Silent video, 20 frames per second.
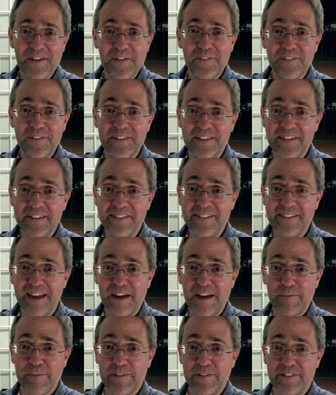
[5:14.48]
When this
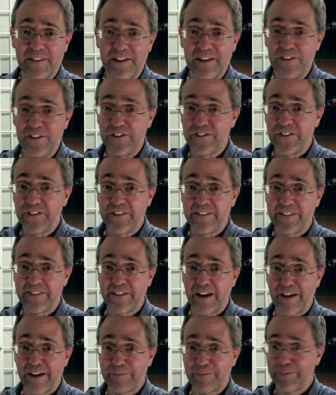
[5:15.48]
happens, I usually
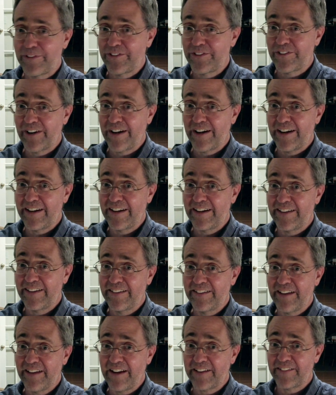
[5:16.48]
stop and try again
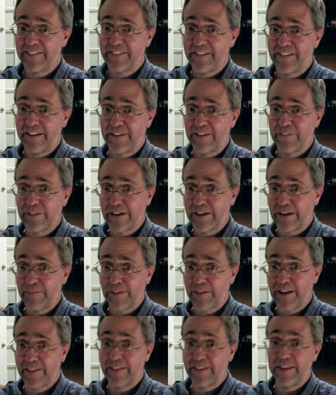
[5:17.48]
the next day when I'm
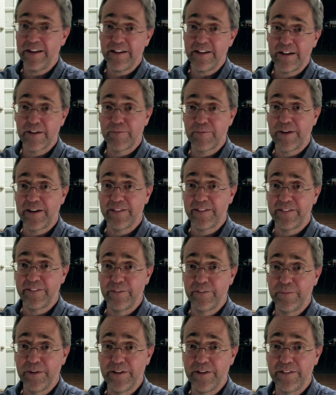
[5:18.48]
not thinking about it
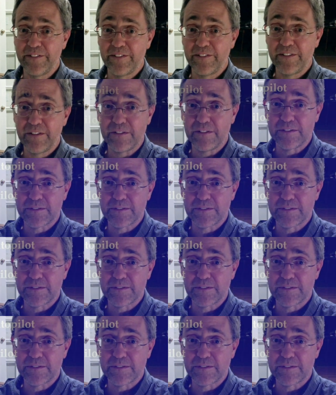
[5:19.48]
so much.